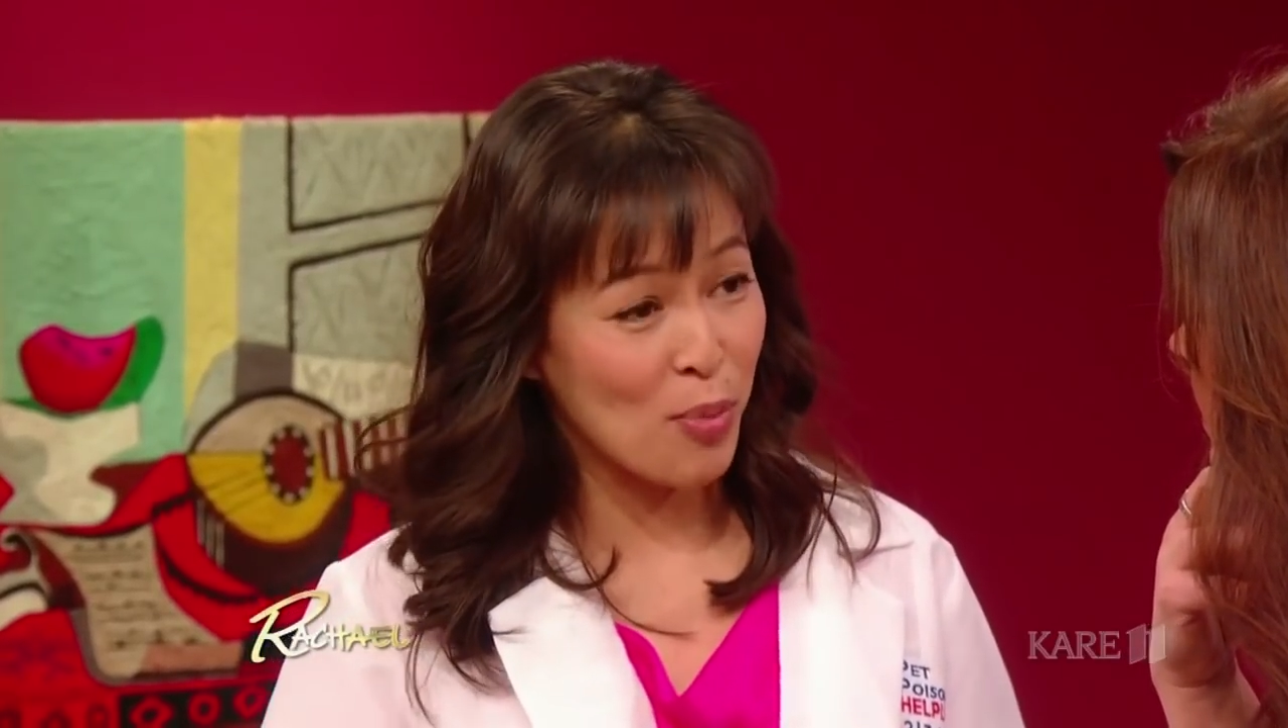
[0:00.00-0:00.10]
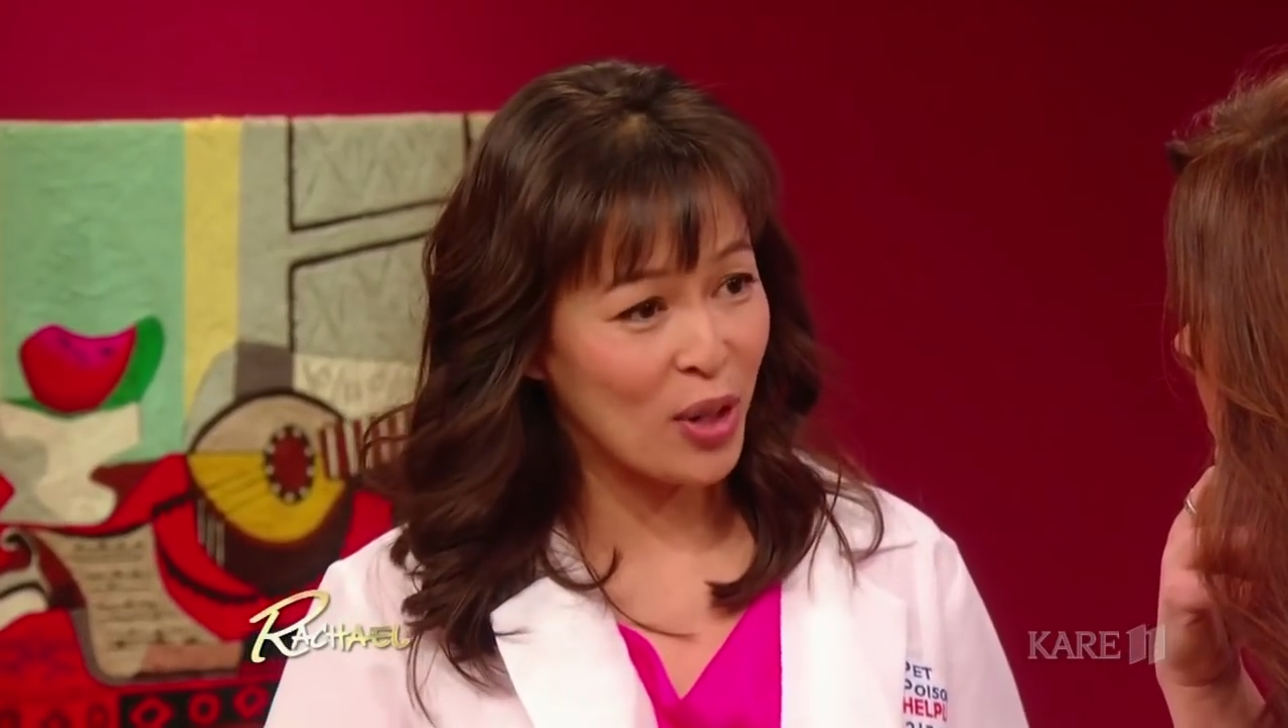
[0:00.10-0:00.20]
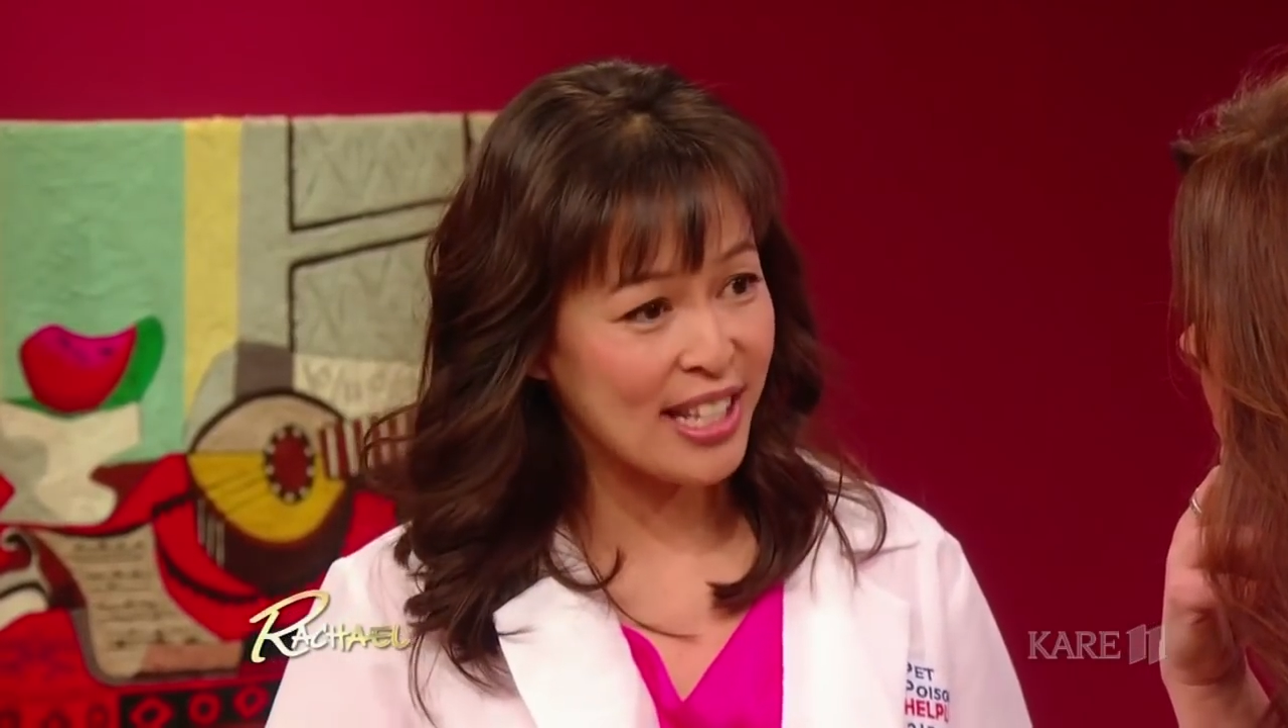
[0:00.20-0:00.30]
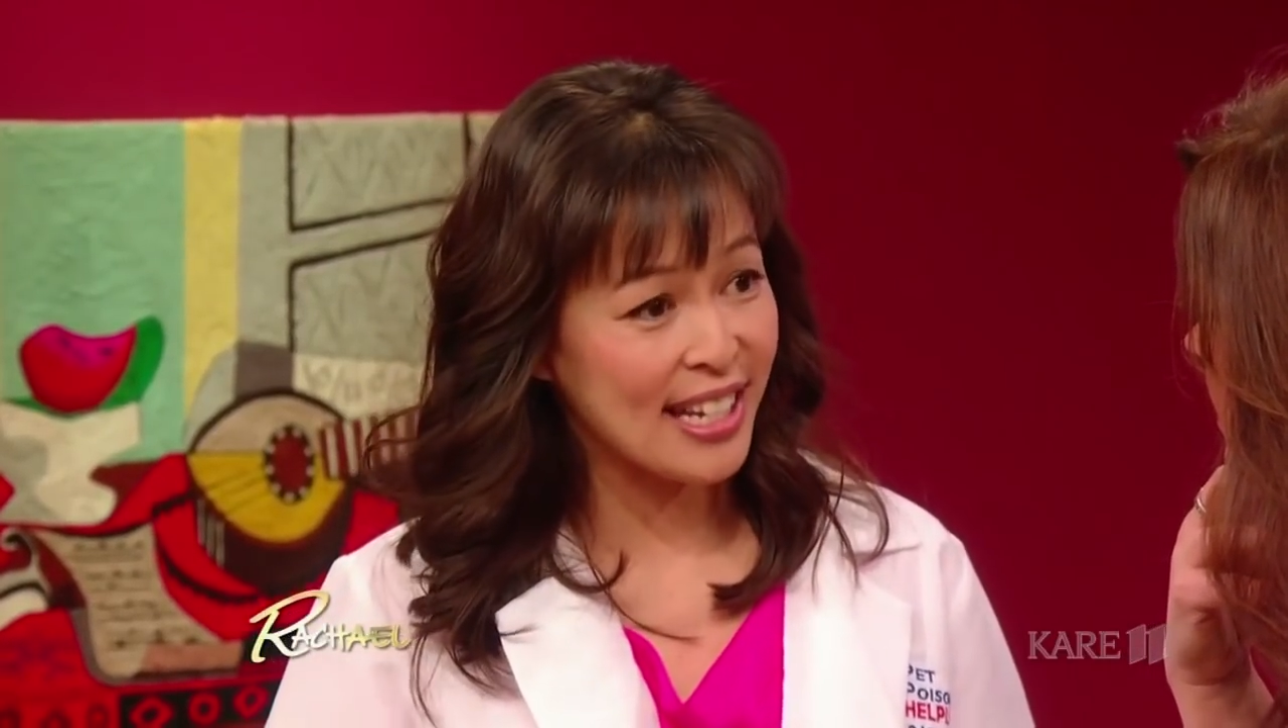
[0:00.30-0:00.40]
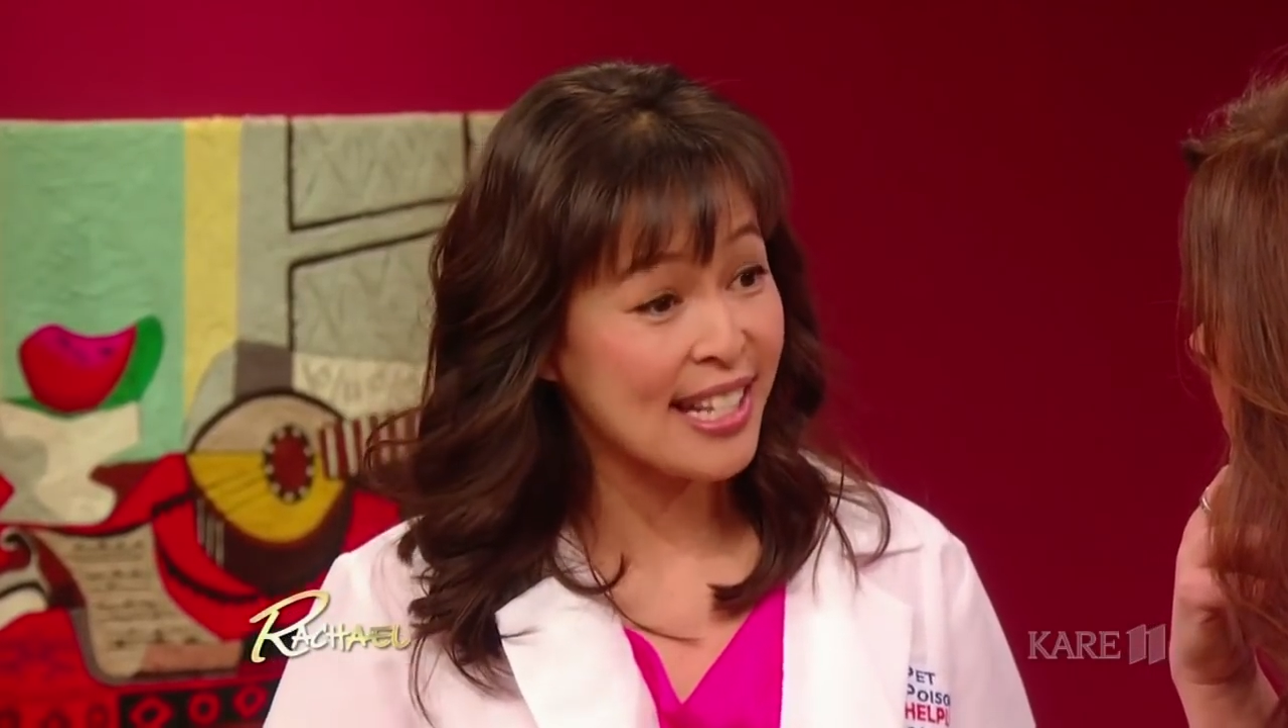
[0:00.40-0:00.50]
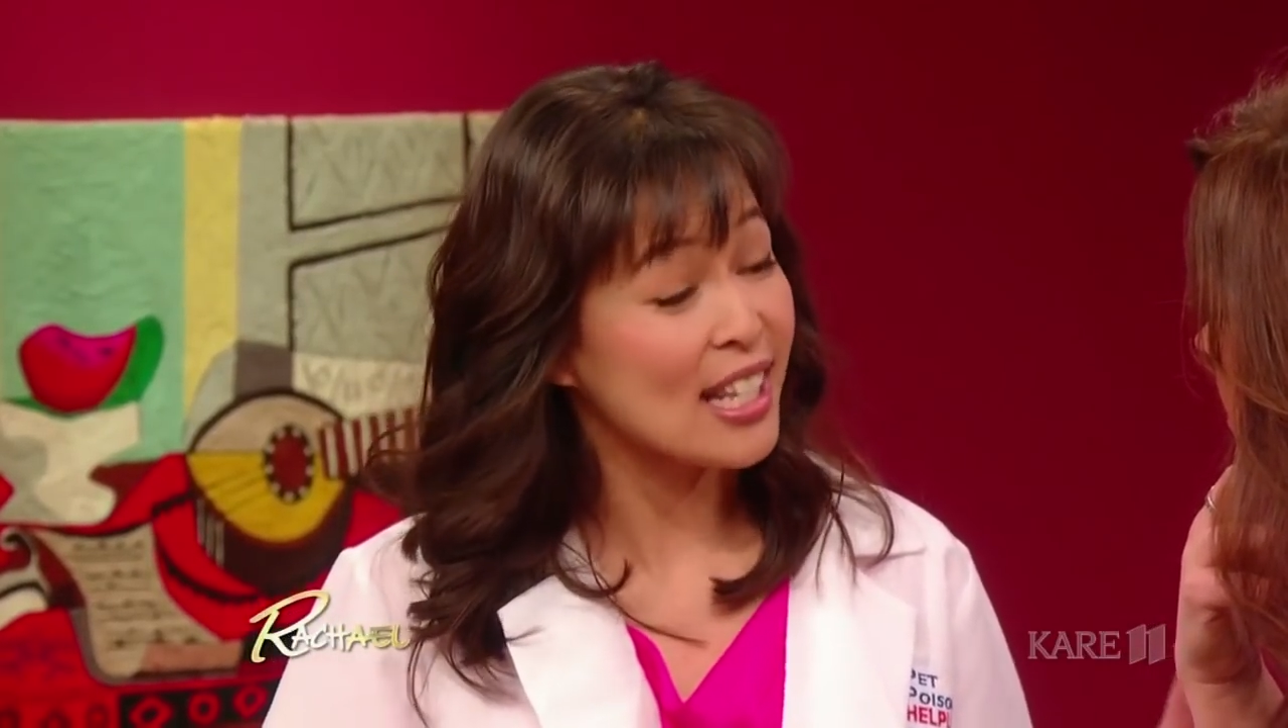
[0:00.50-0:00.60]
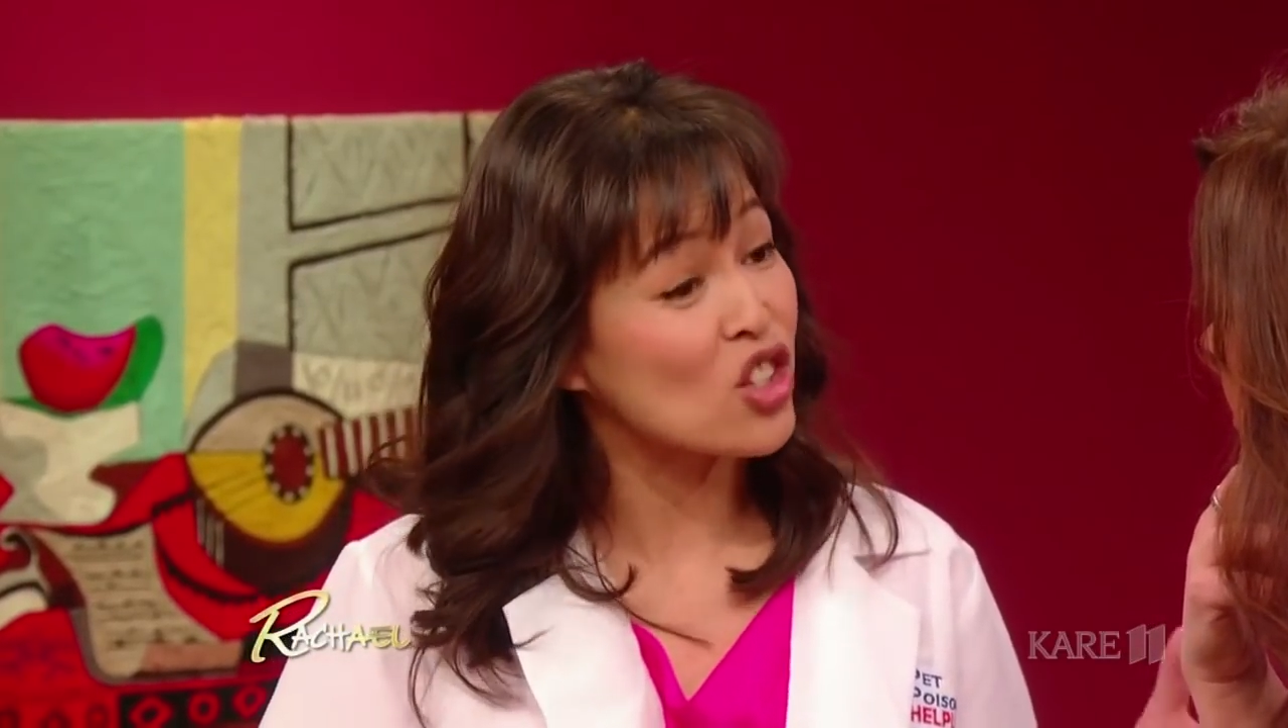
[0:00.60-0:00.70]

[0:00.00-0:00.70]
poisonous.